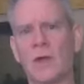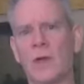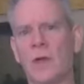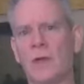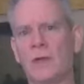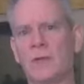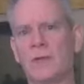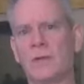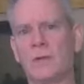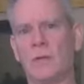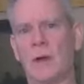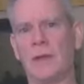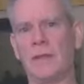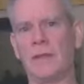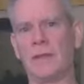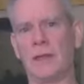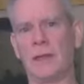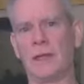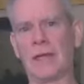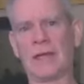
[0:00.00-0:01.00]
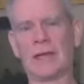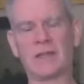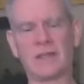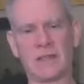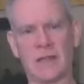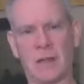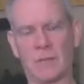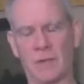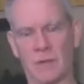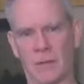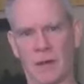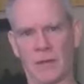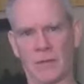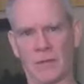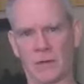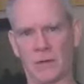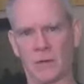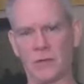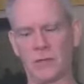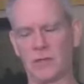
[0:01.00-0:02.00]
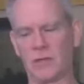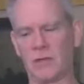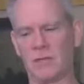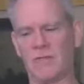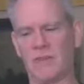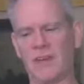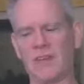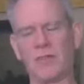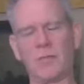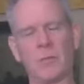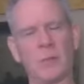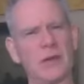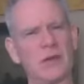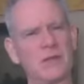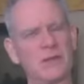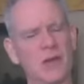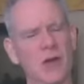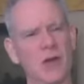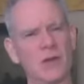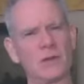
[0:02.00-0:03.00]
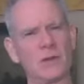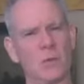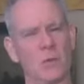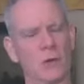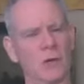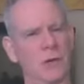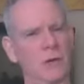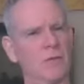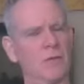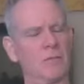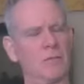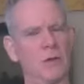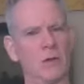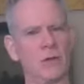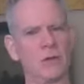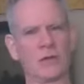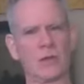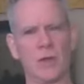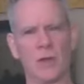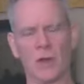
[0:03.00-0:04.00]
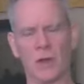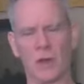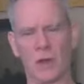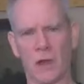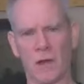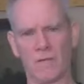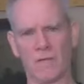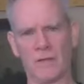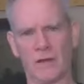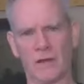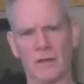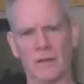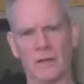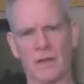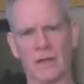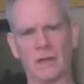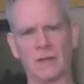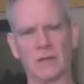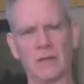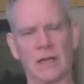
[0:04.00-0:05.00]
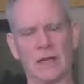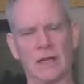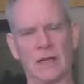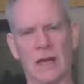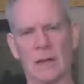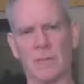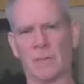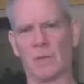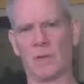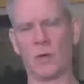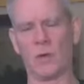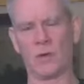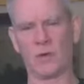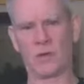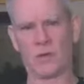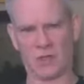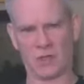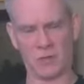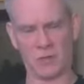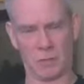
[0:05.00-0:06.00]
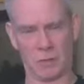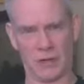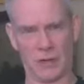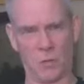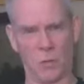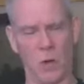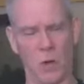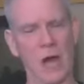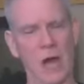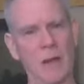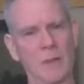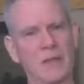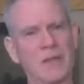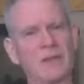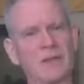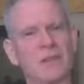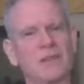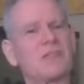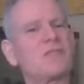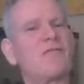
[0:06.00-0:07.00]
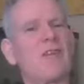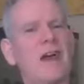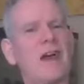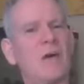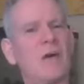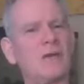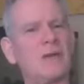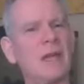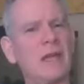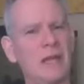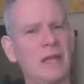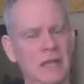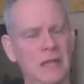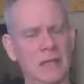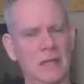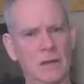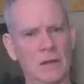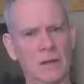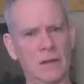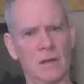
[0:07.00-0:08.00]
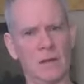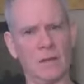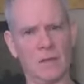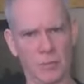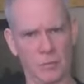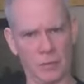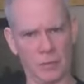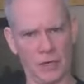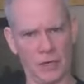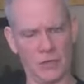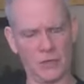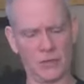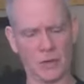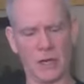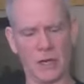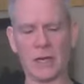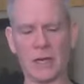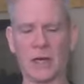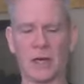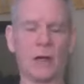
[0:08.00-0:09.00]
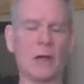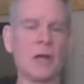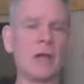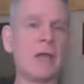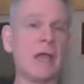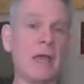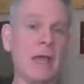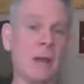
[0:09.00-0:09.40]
to, I think, accept about the Christian faith, but it's also one of the most comforting things, and I'm going to explain why, because it's found in the prayers right here. And